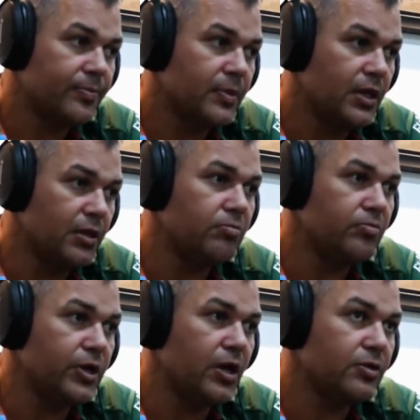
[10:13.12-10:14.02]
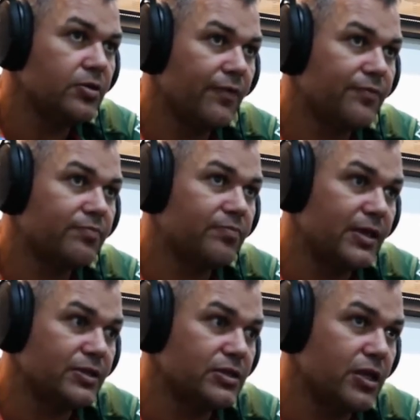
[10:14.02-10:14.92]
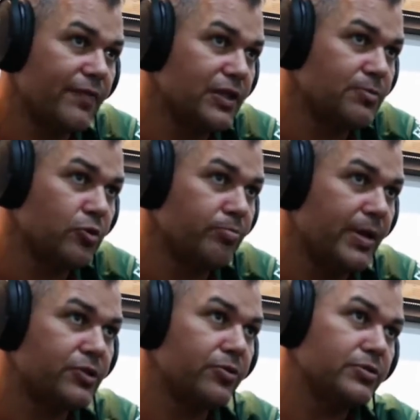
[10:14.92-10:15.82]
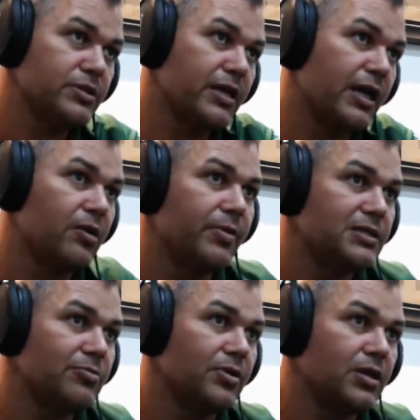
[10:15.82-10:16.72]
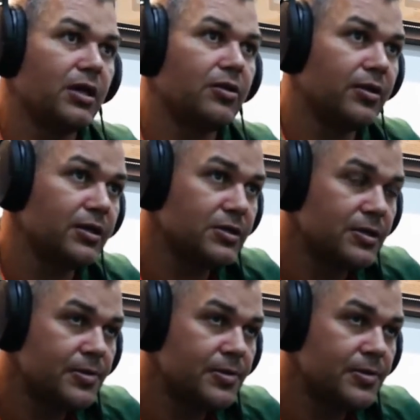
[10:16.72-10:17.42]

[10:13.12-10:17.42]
And, you know, I've had some good mentors and taken away some really key things.